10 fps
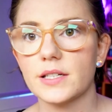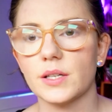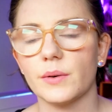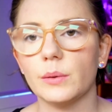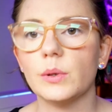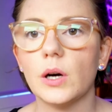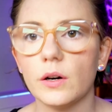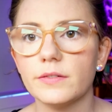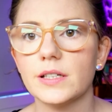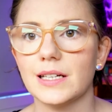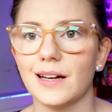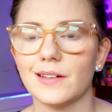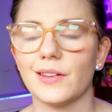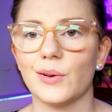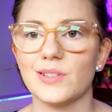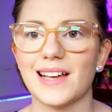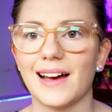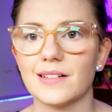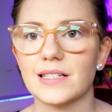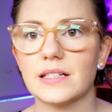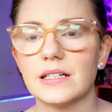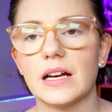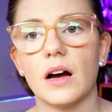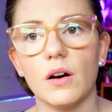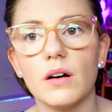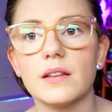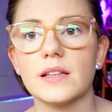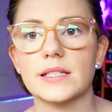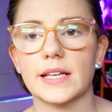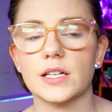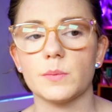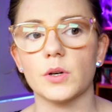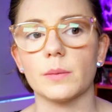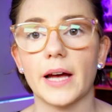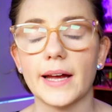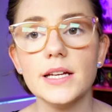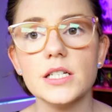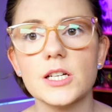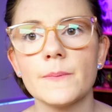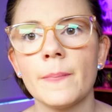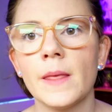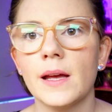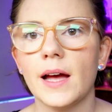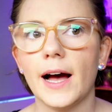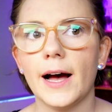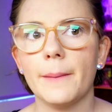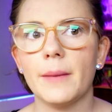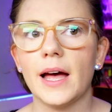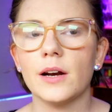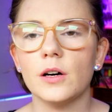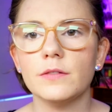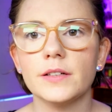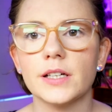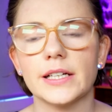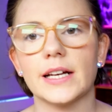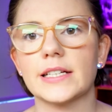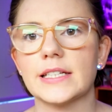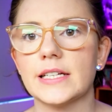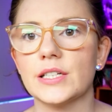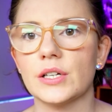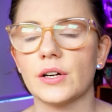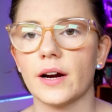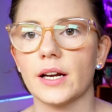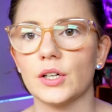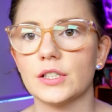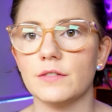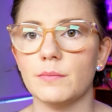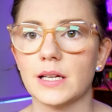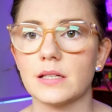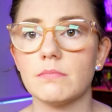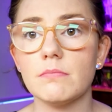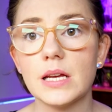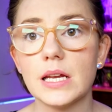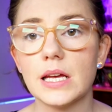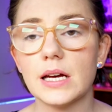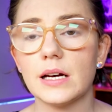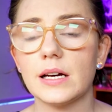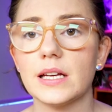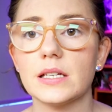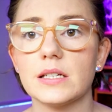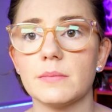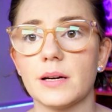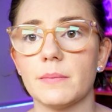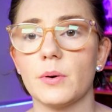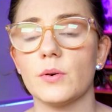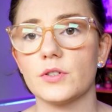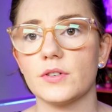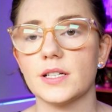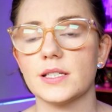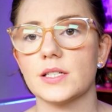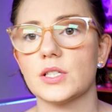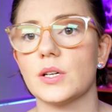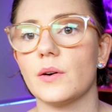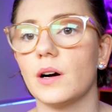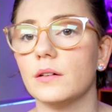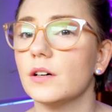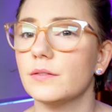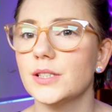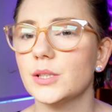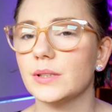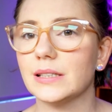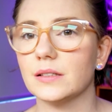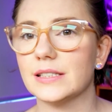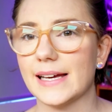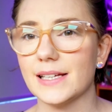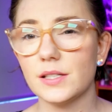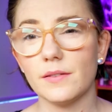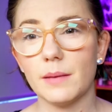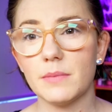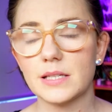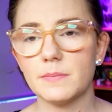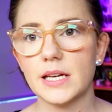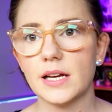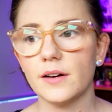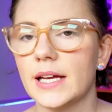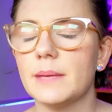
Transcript: So I will often nut those out on the sketchbook page. And often I like to integrate lots of mixed media into my portraits, and so I'll often do a little test of that mixed media.